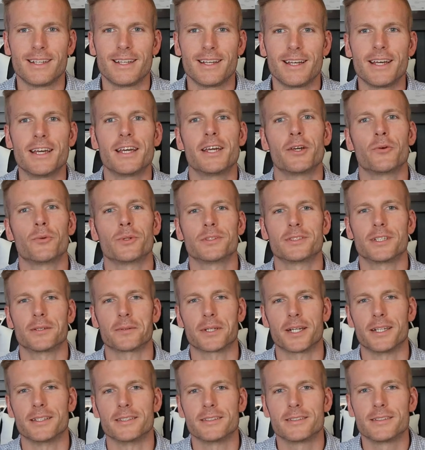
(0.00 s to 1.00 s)
Hey, what's up
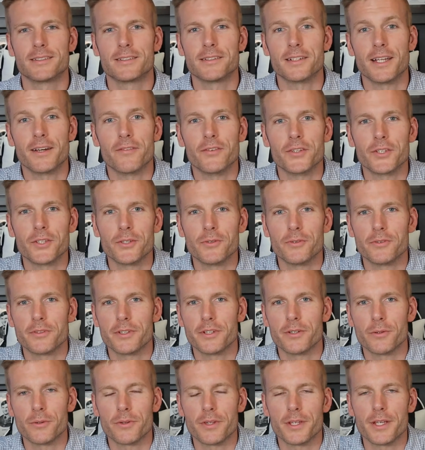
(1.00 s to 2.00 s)
guys? Devin Hughes
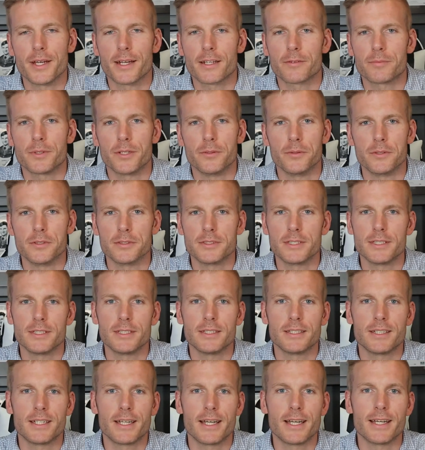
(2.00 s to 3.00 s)
here with eXp Realty,
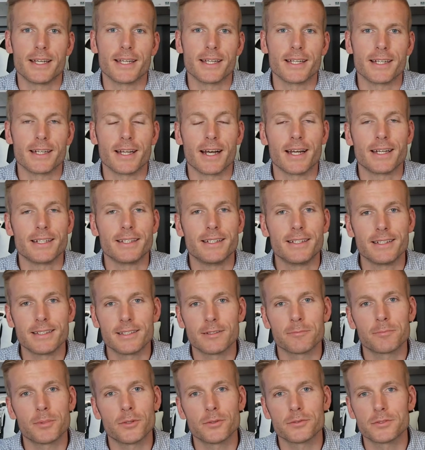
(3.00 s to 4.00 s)
and I
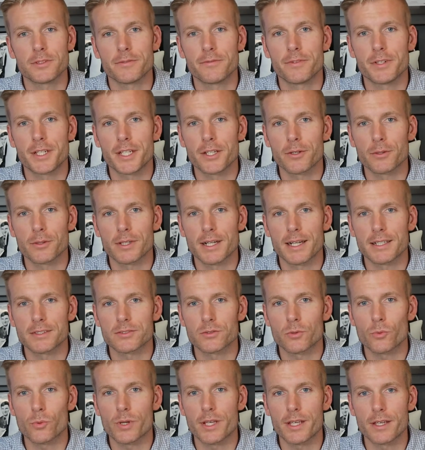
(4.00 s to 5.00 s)
didn't post a video
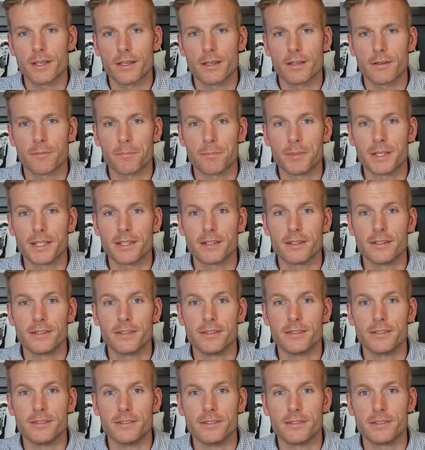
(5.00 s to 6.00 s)
last week
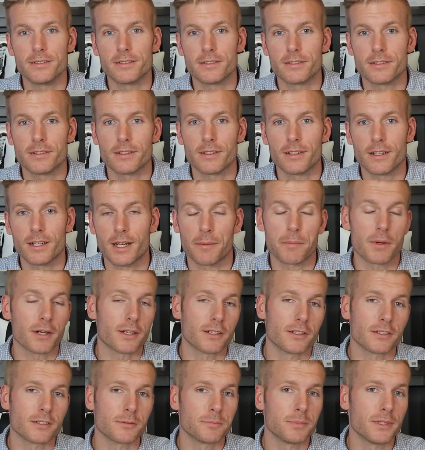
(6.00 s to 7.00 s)
because, and I'm not
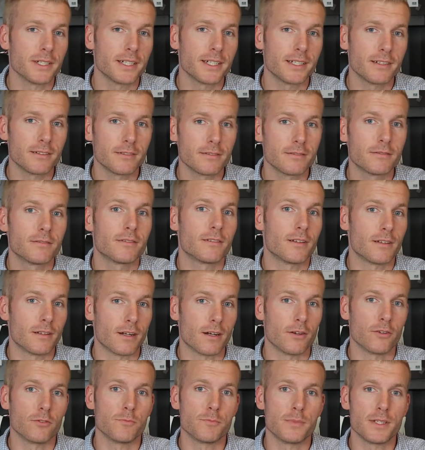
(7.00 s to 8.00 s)
gonna complain,
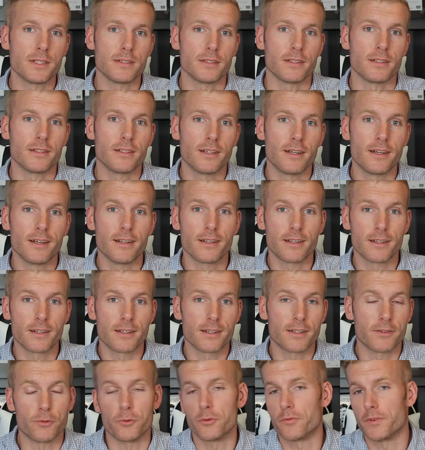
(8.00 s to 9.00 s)
I was busy.
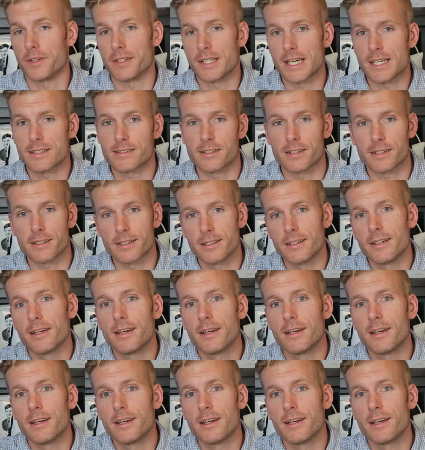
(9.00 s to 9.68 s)
It was fantastic.